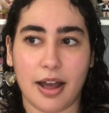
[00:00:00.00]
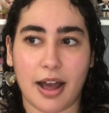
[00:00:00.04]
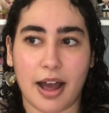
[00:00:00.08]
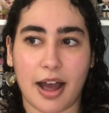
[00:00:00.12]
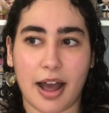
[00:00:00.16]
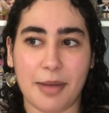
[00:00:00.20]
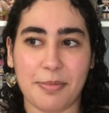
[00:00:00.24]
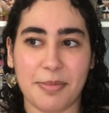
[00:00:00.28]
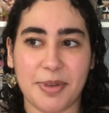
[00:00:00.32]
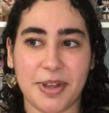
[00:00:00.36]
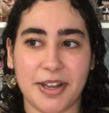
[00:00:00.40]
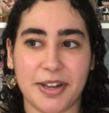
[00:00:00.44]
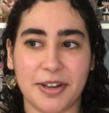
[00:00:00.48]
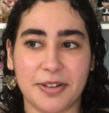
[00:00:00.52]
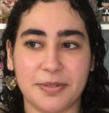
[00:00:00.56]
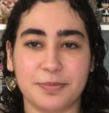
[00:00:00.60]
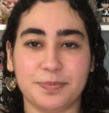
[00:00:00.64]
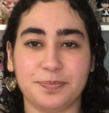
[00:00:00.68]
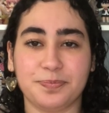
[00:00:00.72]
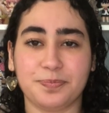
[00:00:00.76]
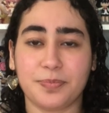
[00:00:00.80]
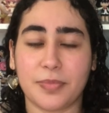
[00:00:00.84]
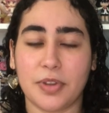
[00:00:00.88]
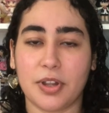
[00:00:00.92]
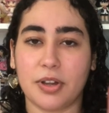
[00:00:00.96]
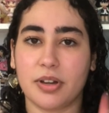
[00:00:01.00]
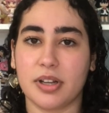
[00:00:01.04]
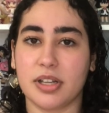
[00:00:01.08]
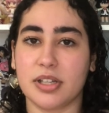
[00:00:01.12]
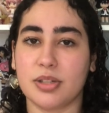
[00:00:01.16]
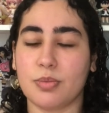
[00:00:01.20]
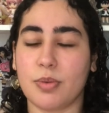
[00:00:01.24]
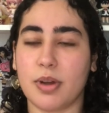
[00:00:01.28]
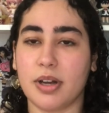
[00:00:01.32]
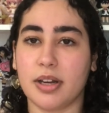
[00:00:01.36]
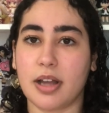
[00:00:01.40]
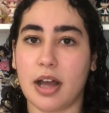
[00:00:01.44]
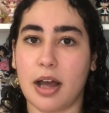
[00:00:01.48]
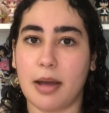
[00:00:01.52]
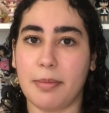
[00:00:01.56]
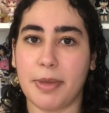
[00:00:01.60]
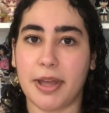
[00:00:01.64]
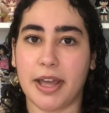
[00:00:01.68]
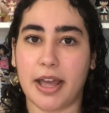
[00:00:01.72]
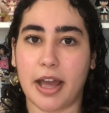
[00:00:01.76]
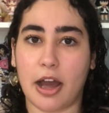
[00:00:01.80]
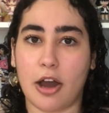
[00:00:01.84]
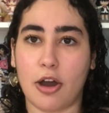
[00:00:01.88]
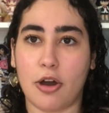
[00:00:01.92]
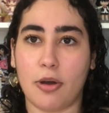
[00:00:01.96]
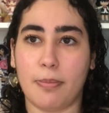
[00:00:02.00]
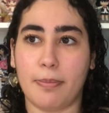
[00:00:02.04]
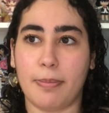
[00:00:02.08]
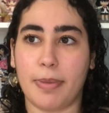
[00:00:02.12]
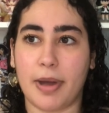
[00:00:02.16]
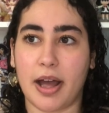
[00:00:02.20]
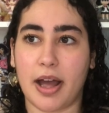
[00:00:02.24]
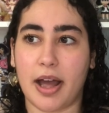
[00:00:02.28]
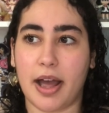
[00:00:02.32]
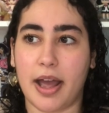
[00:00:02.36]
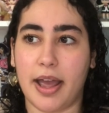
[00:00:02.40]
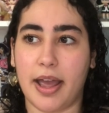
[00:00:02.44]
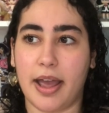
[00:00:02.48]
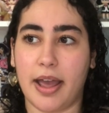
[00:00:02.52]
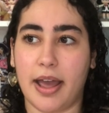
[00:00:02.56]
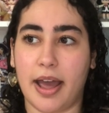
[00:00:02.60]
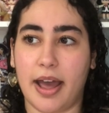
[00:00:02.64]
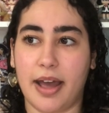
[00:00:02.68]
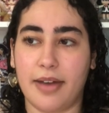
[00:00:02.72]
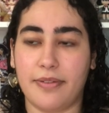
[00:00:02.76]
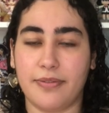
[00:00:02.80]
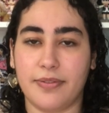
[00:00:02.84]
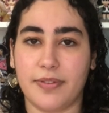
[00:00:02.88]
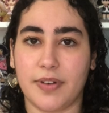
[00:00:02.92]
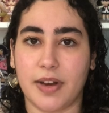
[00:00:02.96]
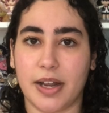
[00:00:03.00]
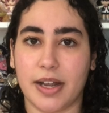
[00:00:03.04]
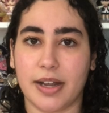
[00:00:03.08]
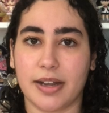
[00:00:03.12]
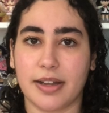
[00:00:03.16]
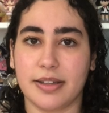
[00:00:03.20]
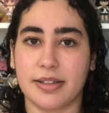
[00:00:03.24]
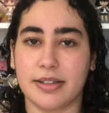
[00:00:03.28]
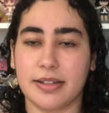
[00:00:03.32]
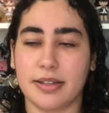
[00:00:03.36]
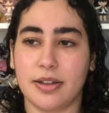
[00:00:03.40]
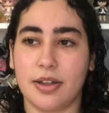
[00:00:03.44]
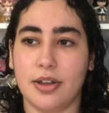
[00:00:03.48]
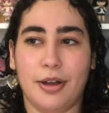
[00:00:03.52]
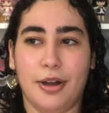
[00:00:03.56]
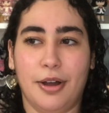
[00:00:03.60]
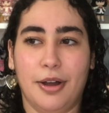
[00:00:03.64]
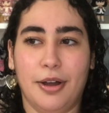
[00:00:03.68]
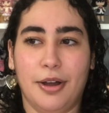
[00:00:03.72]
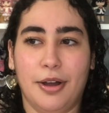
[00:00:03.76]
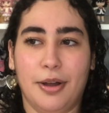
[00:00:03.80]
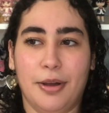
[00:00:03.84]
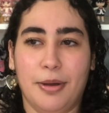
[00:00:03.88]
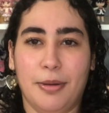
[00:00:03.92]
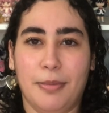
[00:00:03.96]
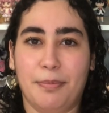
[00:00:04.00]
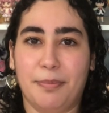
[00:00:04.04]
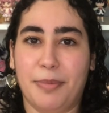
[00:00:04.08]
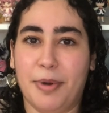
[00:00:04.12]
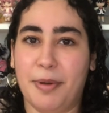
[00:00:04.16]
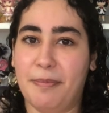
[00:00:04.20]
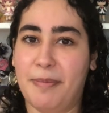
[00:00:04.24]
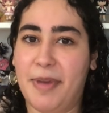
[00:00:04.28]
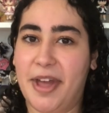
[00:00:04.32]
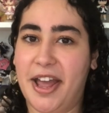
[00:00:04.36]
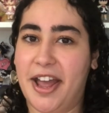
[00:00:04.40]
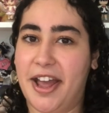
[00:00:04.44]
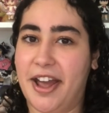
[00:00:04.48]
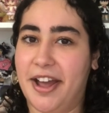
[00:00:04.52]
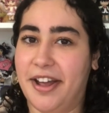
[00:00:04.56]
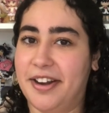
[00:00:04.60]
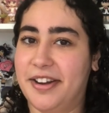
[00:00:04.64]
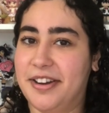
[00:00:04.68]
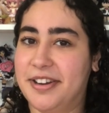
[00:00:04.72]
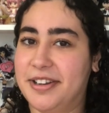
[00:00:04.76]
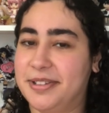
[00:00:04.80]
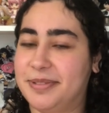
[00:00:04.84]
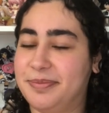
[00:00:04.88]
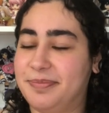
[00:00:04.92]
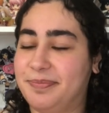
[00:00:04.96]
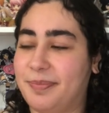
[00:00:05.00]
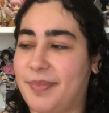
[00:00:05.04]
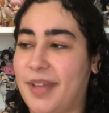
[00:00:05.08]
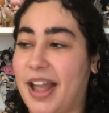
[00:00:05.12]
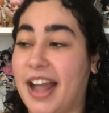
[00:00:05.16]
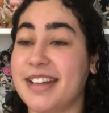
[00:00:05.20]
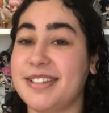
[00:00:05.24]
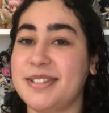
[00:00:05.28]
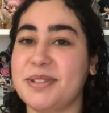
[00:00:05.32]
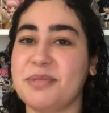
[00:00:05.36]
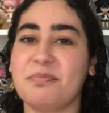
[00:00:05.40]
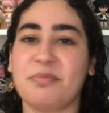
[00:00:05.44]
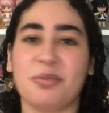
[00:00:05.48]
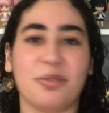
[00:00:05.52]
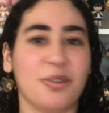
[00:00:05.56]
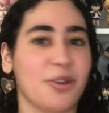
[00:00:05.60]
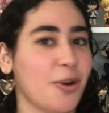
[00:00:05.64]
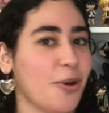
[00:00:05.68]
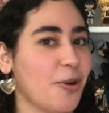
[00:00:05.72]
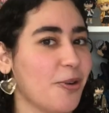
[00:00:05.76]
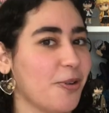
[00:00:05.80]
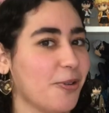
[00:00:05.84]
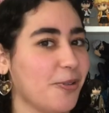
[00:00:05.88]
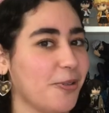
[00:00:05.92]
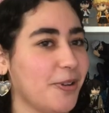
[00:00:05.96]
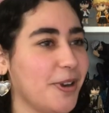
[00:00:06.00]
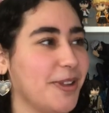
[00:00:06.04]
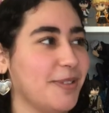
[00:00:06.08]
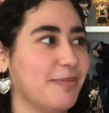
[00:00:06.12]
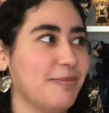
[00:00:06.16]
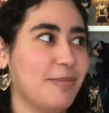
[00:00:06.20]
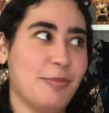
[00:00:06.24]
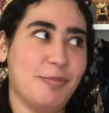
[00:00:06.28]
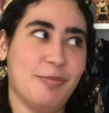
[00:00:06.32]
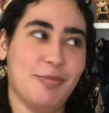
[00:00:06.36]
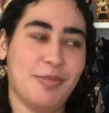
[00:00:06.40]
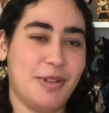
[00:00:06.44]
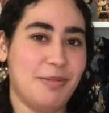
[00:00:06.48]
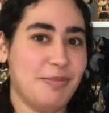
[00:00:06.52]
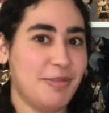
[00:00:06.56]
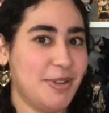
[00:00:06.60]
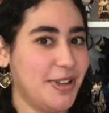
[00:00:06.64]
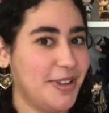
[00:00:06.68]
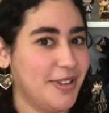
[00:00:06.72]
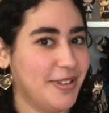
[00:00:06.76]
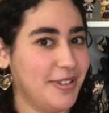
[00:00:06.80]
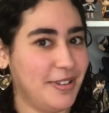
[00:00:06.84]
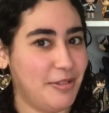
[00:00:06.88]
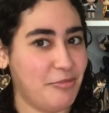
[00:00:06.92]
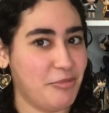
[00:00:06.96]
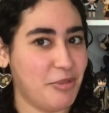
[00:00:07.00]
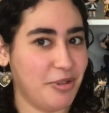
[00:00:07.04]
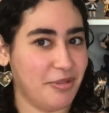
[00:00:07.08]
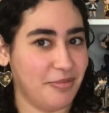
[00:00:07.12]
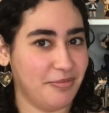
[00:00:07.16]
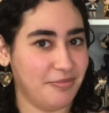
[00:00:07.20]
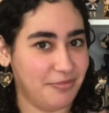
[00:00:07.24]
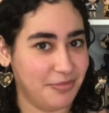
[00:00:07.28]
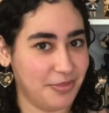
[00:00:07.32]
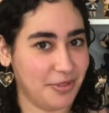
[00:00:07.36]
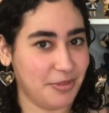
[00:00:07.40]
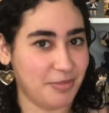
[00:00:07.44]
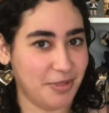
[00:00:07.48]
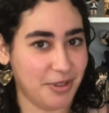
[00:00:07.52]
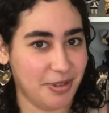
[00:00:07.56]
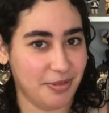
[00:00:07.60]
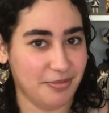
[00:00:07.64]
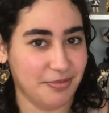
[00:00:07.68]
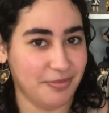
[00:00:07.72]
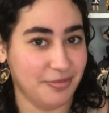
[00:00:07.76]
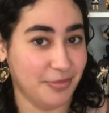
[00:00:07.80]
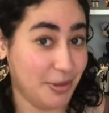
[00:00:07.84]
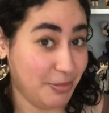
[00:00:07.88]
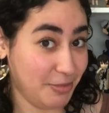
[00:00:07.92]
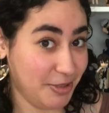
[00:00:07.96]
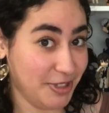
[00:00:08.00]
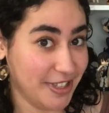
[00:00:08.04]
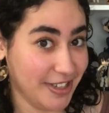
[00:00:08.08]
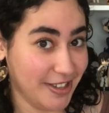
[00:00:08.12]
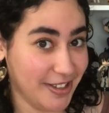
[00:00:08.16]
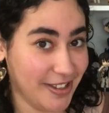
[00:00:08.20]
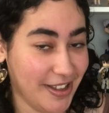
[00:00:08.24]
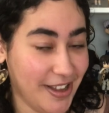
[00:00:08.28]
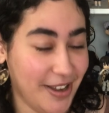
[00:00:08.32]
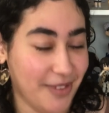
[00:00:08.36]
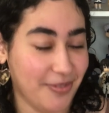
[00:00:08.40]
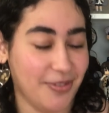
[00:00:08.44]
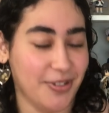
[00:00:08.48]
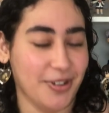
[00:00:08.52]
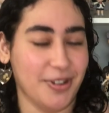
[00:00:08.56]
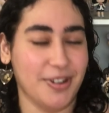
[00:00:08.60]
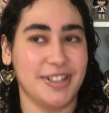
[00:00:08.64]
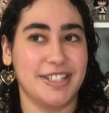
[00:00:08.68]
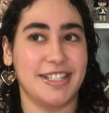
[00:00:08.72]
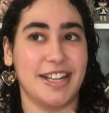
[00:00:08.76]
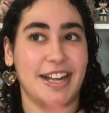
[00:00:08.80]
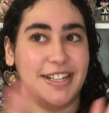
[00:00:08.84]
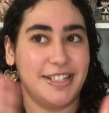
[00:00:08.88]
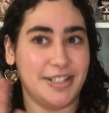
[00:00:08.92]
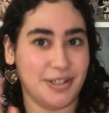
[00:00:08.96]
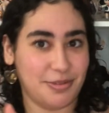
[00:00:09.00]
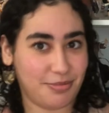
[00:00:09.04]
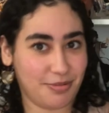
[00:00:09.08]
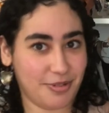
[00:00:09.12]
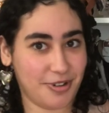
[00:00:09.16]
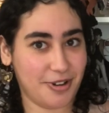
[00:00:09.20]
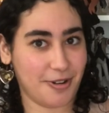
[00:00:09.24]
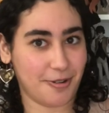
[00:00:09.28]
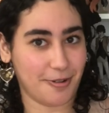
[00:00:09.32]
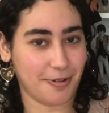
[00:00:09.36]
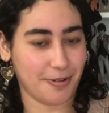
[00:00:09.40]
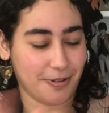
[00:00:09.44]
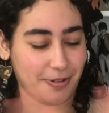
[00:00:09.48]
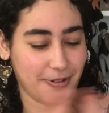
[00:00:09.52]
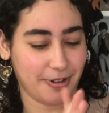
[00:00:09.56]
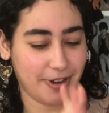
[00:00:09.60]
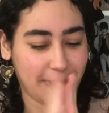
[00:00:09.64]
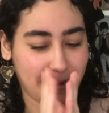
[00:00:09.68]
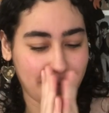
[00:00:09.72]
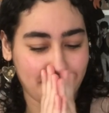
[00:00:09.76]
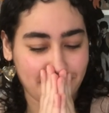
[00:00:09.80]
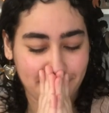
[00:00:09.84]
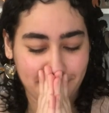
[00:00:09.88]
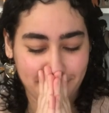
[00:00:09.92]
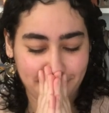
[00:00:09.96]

I mean, there is one coming out by FNEX, but man, I did pre-order it. Let me say that first. I did pre-order it,